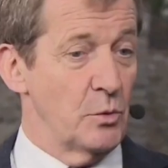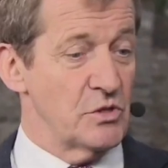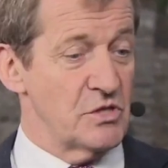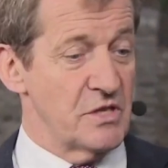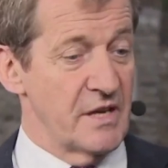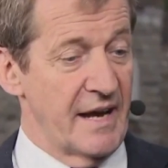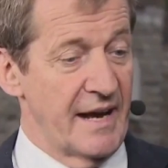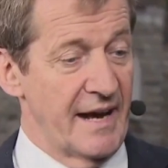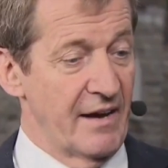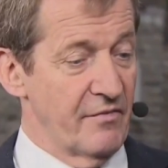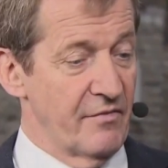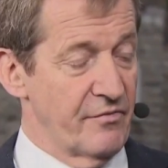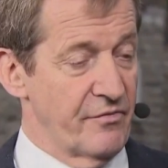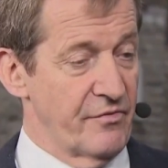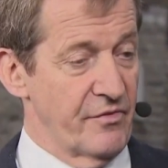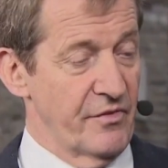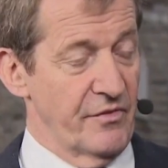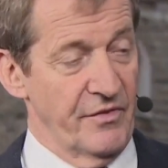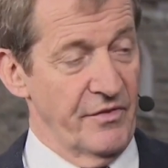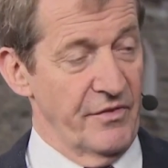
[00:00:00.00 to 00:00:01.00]
were to have
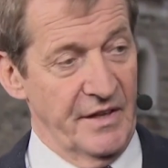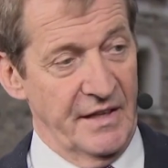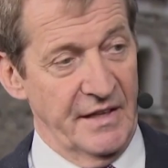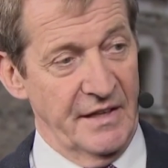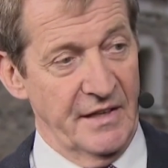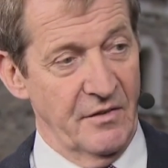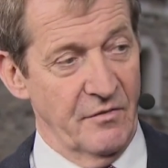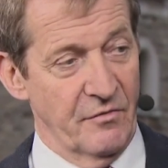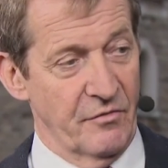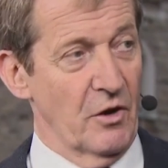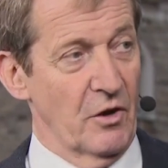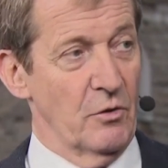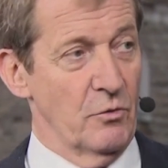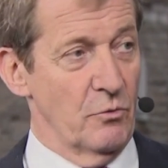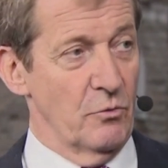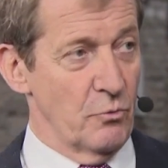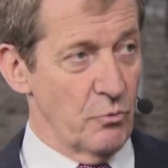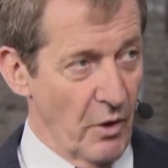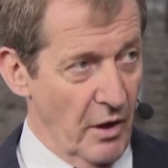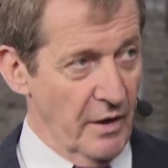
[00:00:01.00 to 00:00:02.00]
the vote
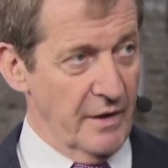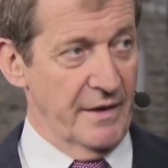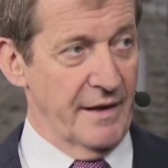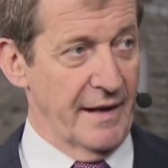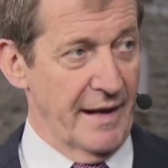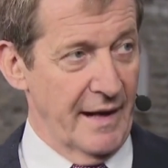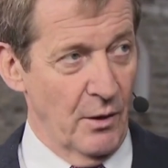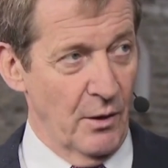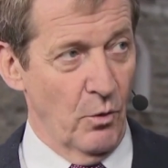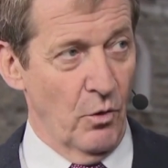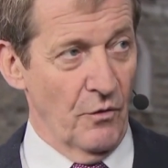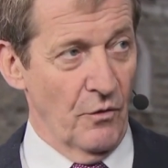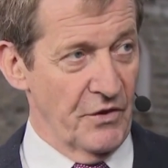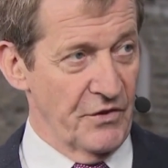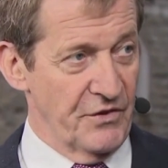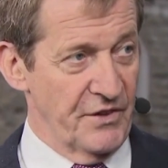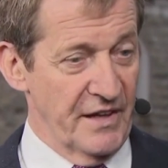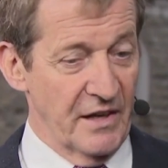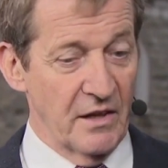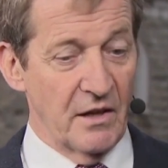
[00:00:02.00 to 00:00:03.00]
right now on the
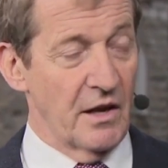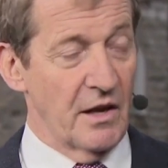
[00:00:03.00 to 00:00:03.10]
deal,